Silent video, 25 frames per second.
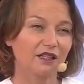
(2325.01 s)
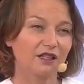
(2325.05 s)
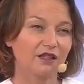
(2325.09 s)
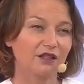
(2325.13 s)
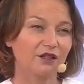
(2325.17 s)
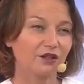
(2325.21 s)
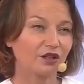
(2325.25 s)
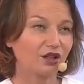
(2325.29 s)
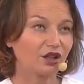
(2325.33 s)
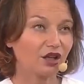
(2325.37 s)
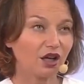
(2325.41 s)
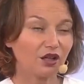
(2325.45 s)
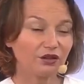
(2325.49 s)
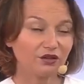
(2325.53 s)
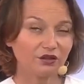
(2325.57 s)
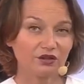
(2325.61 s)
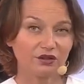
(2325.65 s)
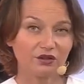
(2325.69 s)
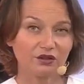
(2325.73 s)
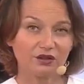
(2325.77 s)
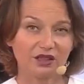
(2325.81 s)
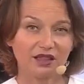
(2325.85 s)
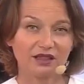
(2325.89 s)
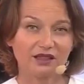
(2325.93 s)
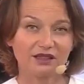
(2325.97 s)
you can't
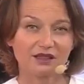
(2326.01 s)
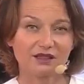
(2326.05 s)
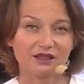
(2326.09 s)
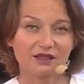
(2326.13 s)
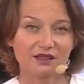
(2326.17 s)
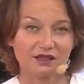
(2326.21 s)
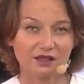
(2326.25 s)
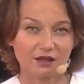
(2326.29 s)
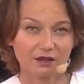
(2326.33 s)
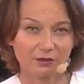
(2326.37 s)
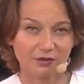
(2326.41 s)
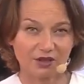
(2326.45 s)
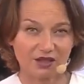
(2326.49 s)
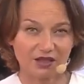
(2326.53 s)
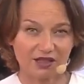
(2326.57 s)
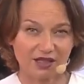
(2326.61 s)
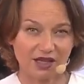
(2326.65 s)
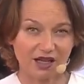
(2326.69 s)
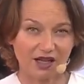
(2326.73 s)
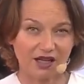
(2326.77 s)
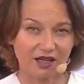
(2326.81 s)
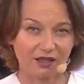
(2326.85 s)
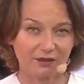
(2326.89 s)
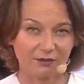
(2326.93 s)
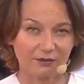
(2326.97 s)
do it in
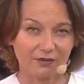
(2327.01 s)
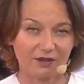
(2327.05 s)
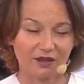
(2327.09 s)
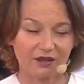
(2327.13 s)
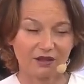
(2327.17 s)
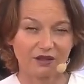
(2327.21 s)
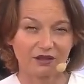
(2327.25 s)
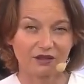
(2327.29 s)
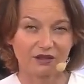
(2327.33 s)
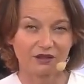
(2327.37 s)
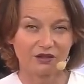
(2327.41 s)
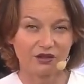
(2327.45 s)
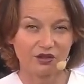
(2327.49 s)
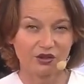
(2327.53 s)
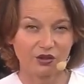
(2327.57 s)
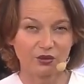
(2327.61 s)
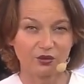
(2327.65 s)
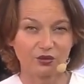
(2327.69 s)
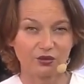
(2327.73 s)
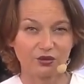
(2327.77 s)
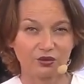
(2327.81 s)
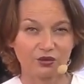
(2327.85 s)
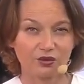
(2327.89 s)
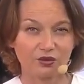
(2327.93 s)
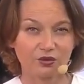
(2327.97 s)
summertime
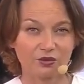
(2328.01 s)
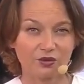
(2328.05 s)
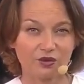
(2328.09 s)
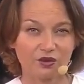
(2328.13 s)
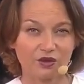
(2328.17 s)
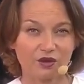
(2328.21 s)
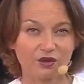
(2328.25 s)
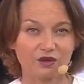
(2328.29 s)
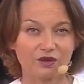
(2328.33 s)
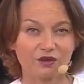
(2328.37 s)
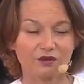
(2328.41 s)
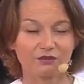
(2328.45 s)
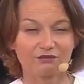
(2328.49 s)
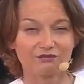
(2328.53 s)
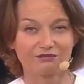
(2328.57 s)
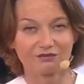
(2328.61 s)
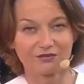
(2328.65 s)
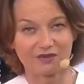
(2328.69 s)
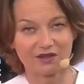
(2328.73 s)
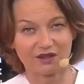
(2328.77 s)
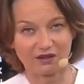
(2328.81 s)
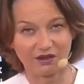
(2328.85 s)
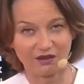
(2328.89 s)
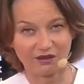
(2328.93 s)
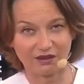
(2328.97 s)
due to the
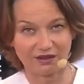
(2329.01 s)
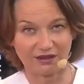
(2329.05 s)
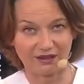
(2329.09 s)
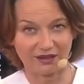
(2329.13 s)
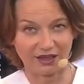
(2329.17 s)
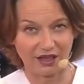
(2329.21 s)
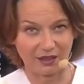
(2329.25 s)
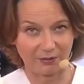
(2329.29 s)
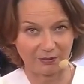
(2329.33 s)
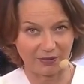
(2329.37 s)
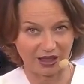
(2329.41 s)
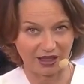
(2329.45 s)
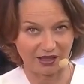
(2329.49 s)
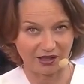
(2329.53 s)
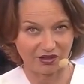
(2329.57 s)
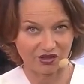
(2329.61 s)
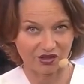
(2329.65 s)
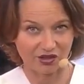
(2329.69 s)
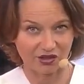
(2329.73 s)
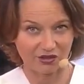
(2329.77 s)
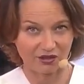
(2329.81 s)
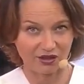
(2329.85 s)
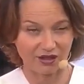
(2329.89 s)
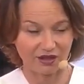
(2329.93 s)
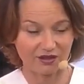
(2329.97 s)
sun
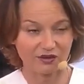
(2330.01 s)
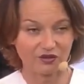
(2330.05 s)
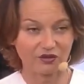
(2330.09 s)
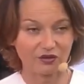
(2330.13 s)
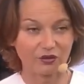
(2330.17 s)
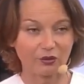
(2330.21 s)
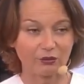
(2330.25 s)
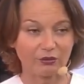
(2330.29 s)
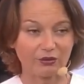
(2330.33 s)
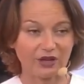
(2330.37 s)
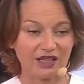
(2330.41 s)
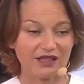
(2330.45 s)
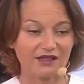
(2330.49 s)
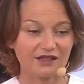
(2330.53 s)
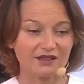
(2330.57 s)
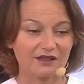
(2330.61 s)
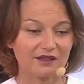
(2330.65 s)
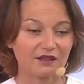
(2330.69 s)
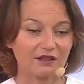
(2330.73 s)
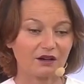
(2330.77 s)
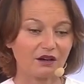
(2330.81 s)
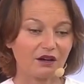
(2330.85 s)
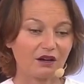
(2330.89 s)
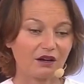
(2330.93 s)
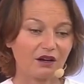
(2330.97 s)
damage and the
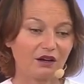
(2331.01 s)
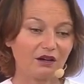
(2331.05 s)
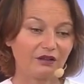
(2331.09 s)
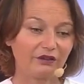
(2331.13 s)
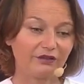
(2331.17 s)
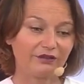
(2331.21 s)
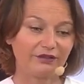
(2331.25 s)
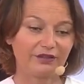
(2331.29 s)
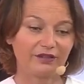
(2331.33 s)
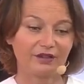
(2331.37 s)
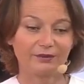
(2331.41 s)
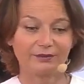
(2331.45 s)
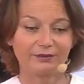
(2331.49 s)
risk of